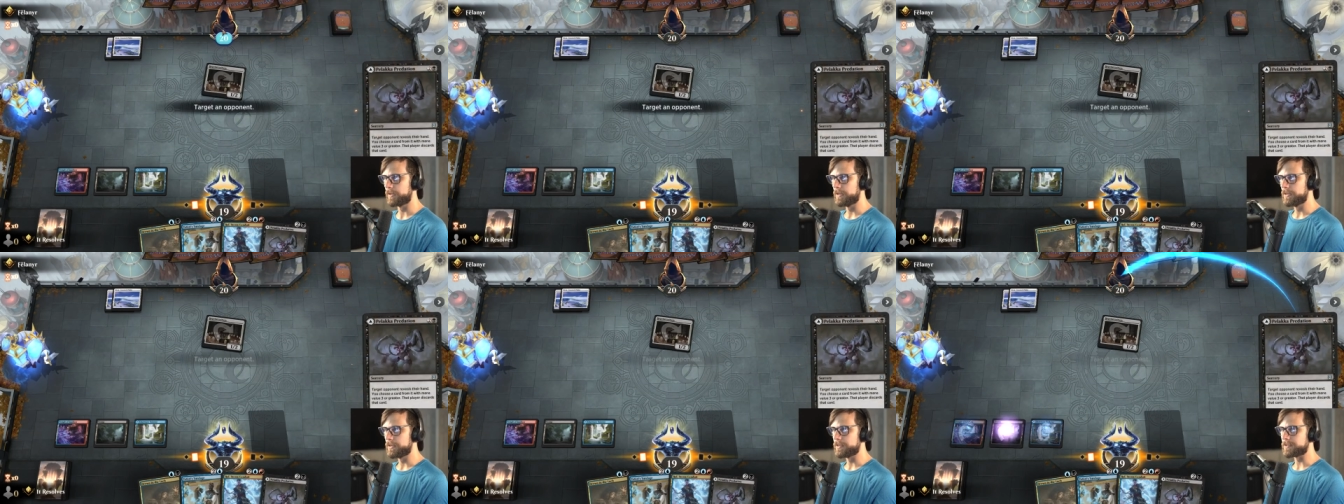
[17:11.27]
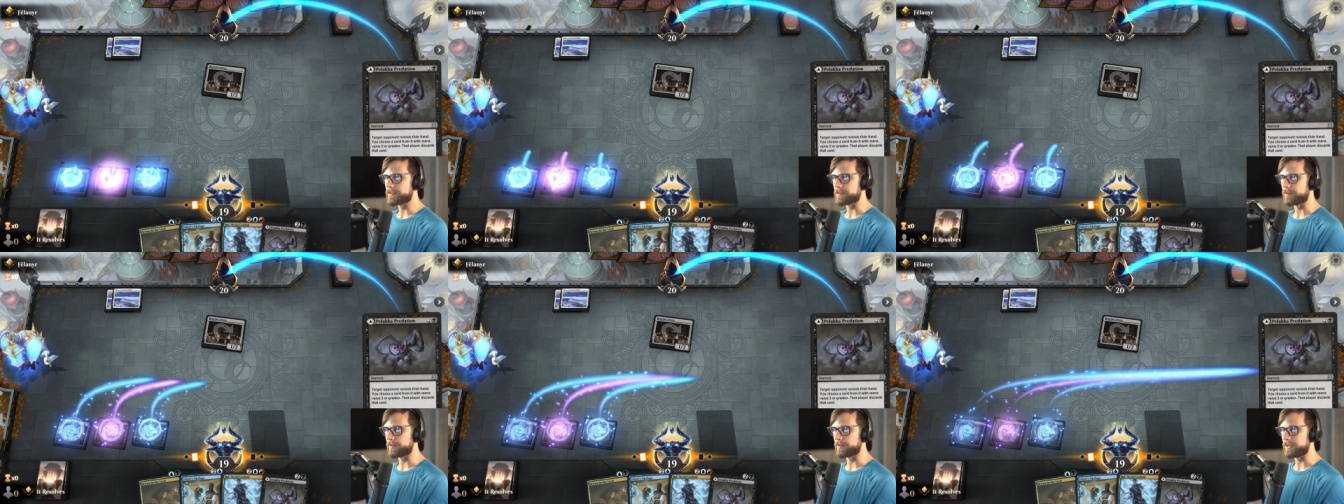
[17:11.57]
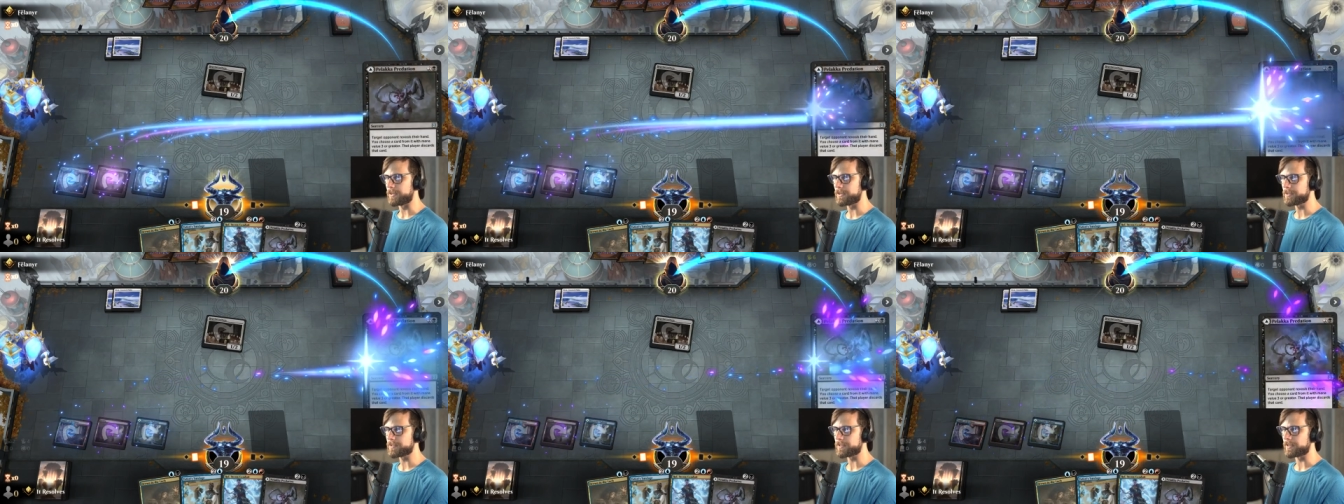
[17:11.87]
So
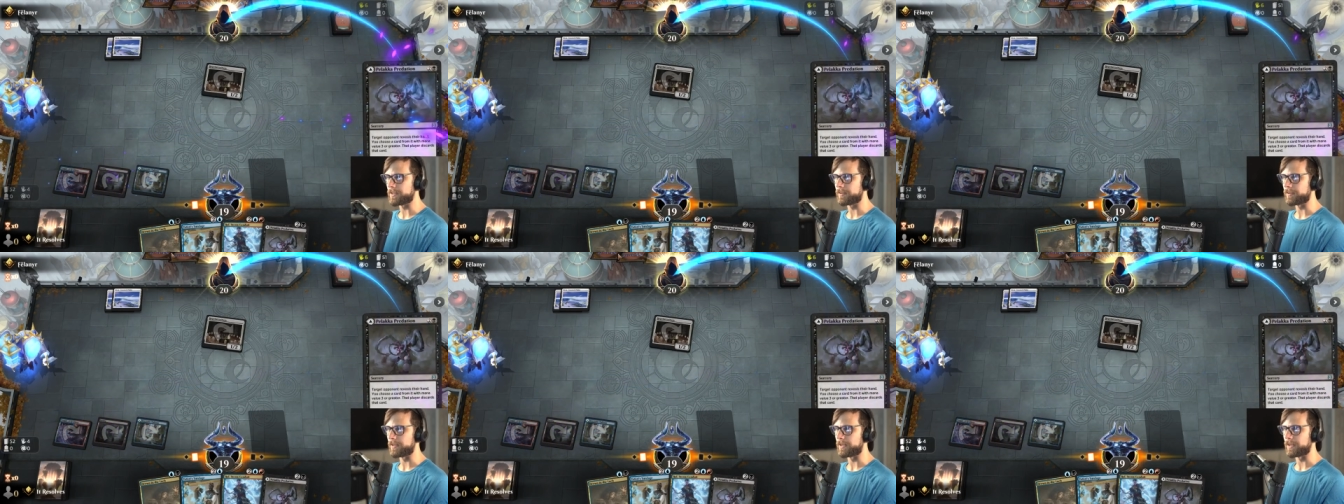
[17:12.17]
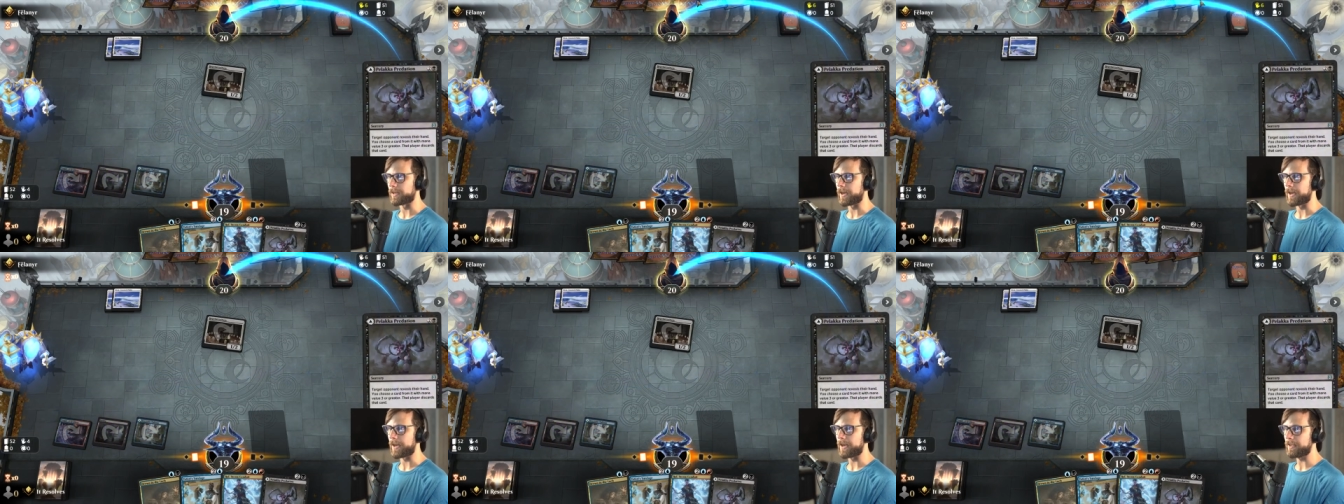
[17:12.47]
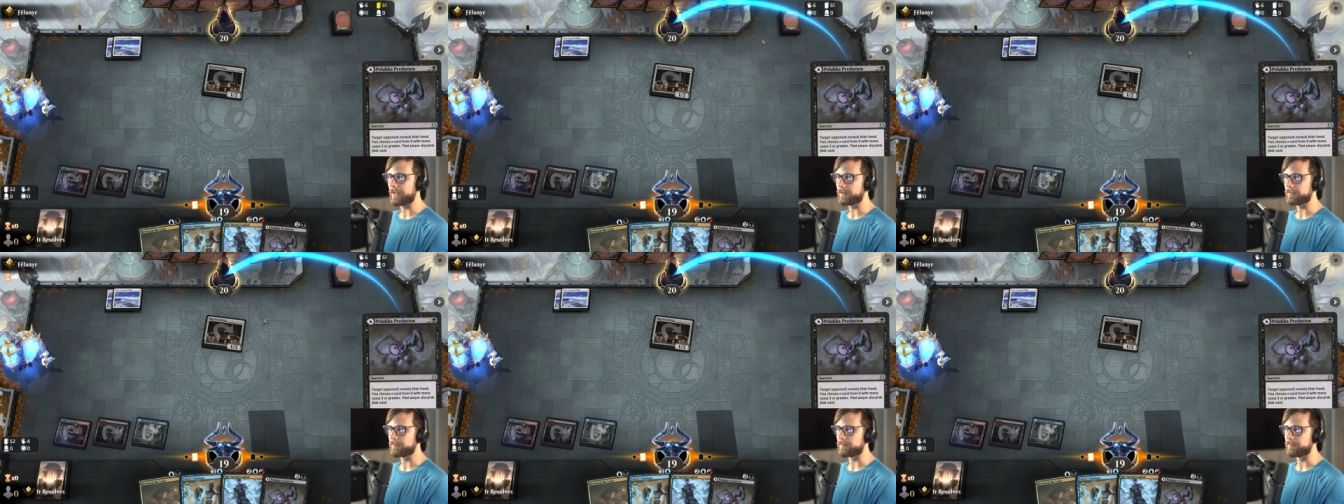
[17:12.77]
here's the thing.
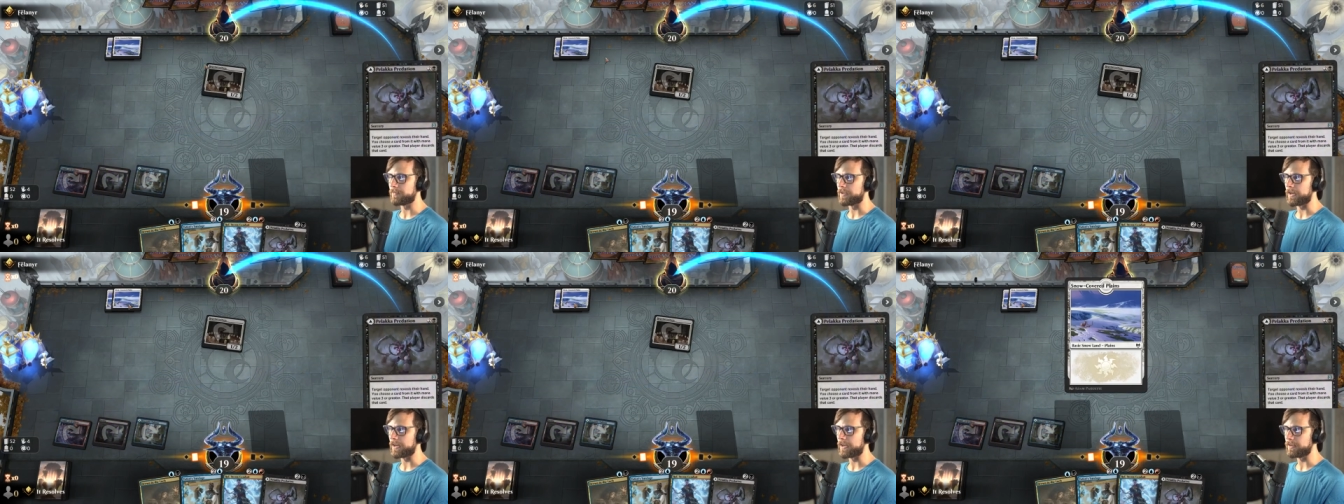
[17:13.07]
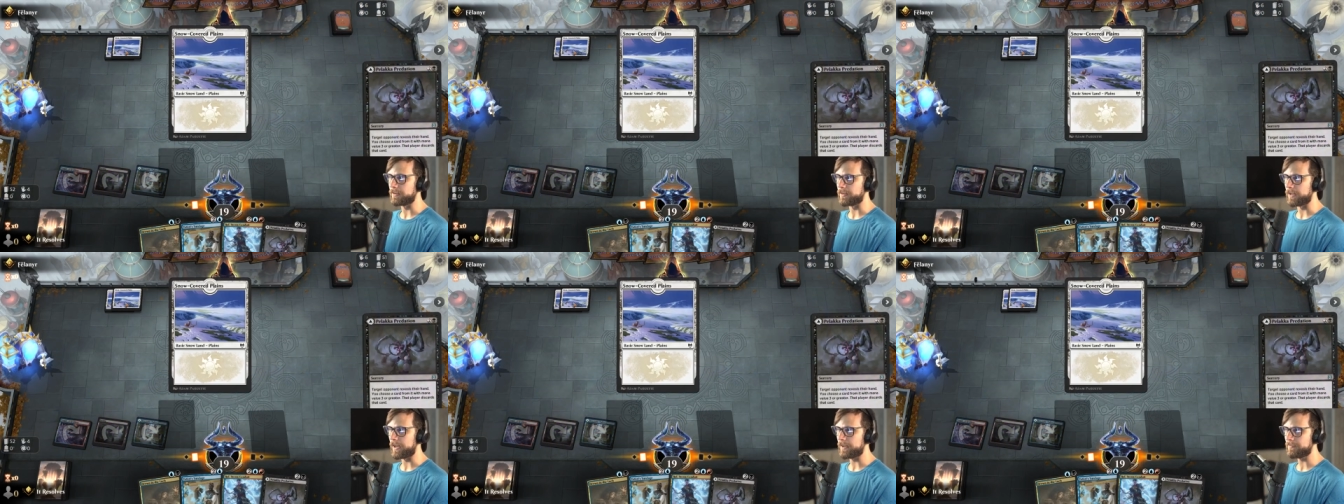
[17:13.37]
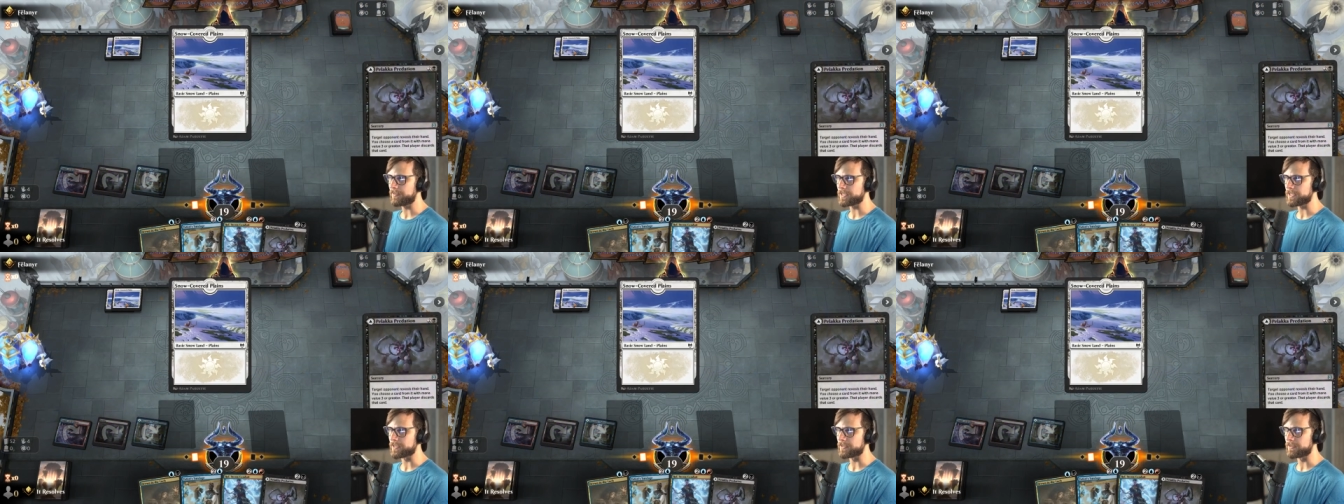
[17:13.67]
I, I
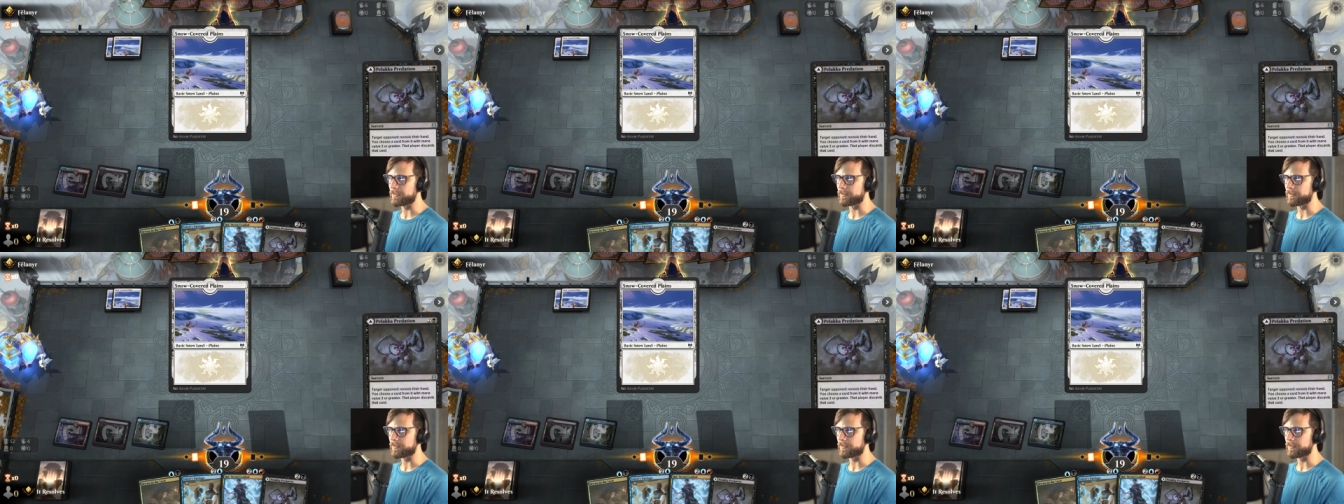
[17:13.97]
Obviously they're